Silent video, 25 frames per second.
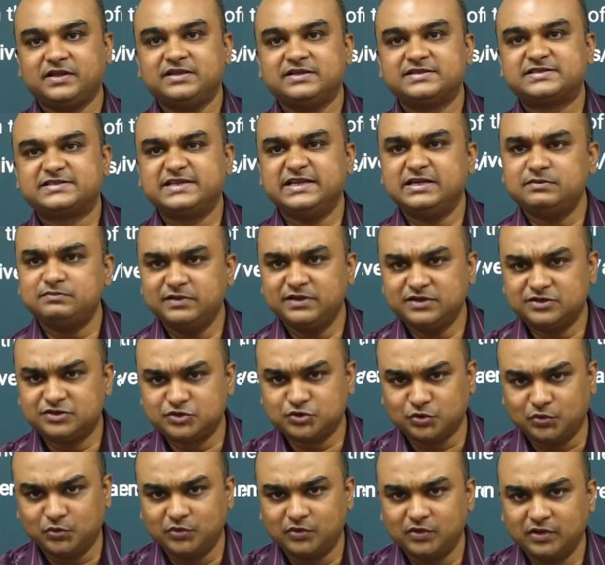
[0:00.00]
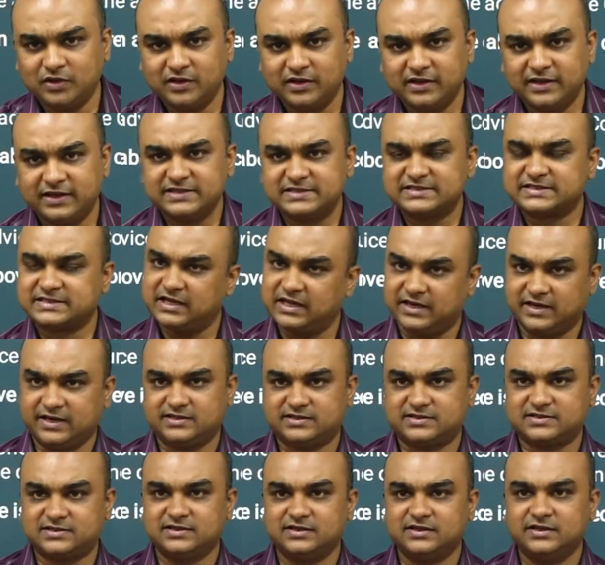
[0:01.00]
Statement two is
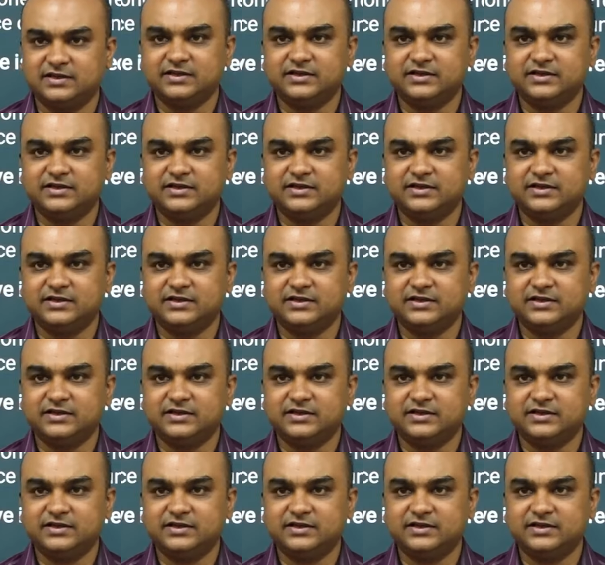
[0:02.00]
correct.